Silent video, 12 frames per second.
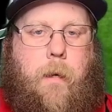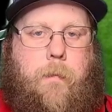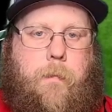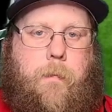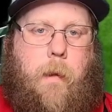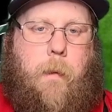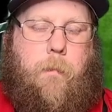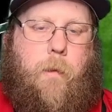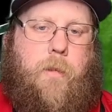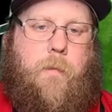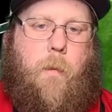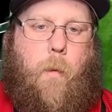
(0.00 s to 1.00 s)
I'm
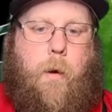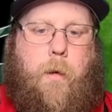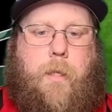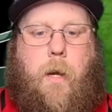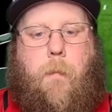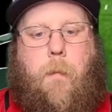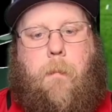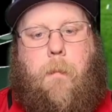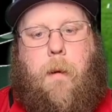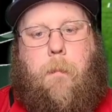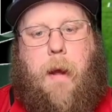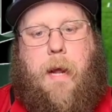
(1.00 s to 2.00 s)
losing my words here, but
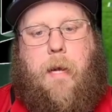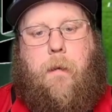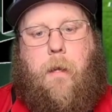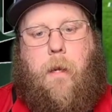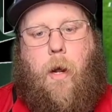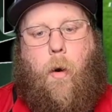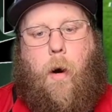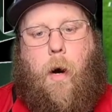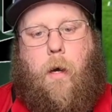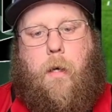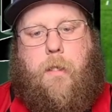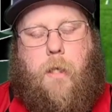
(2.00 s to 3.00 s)
it made it,
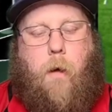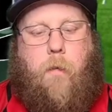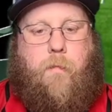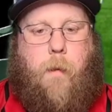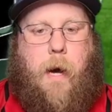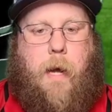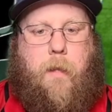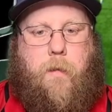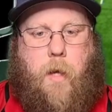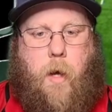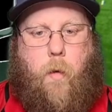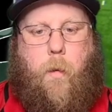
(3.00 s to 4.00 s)
a soft spot in the
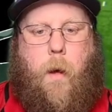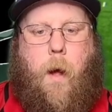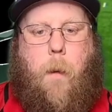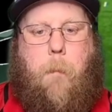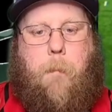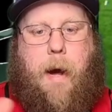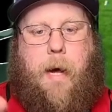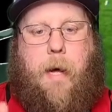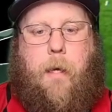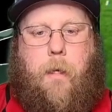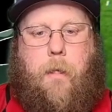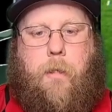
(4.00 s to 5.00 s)
zone by
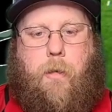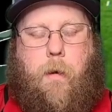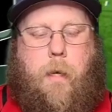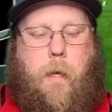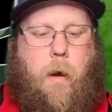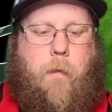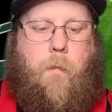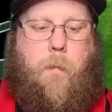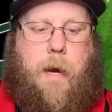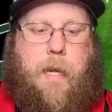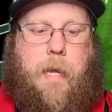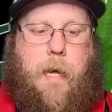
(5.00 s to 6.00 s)
shrinking,
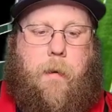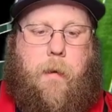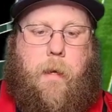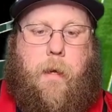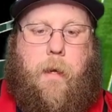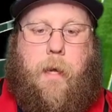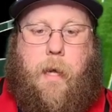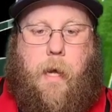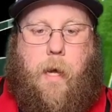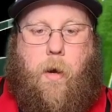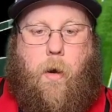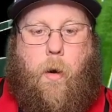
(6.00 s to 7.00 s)
everybody in.
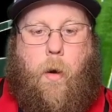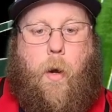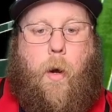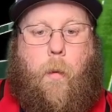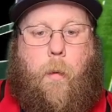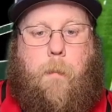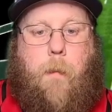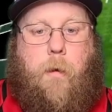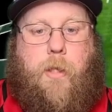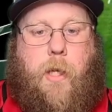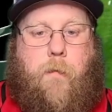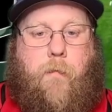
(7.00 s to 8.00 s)
Here, we
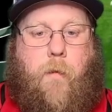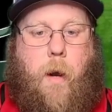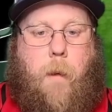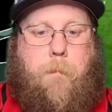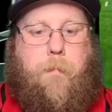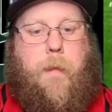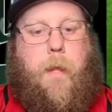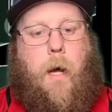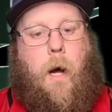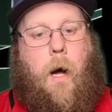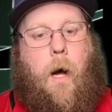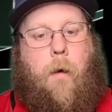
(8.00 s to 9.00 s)
motion from
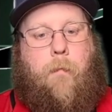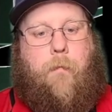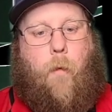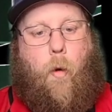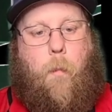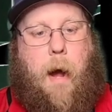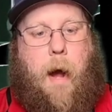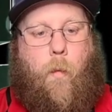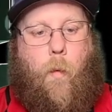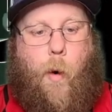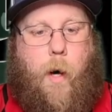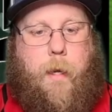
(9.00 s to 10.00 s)
a
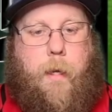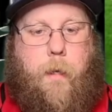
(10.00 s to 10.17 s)
4x1